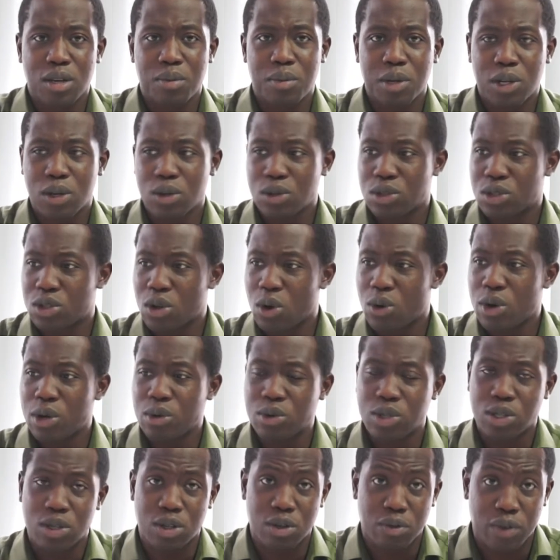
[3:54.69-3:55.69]
because though he
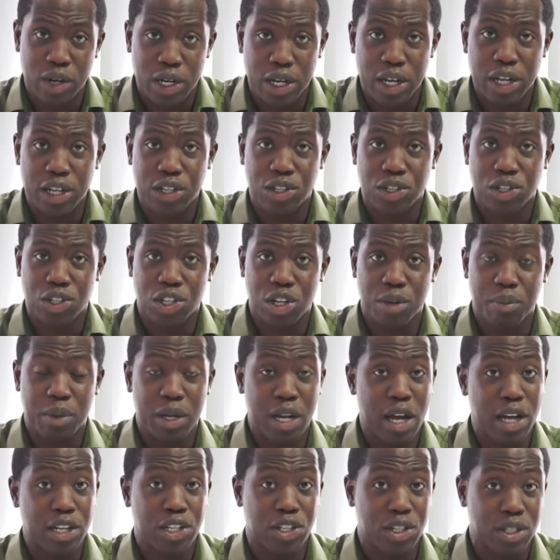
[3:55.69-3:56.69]
was in a relationship,
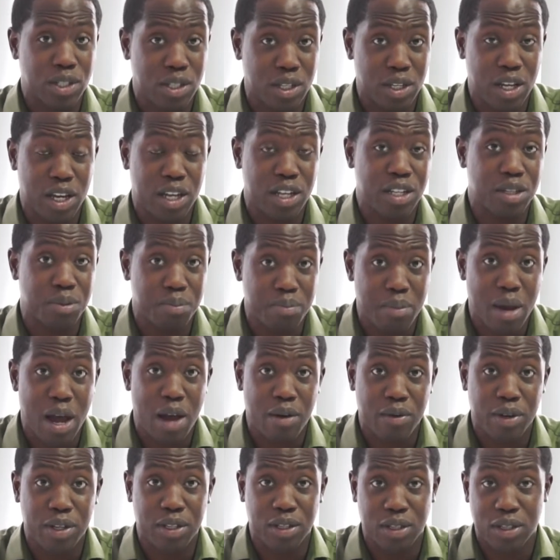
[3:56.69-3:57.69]
and actually today he's
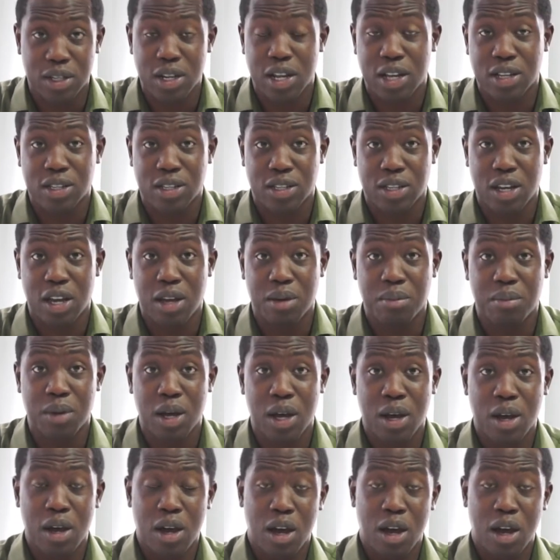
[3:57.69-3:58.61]
married to that same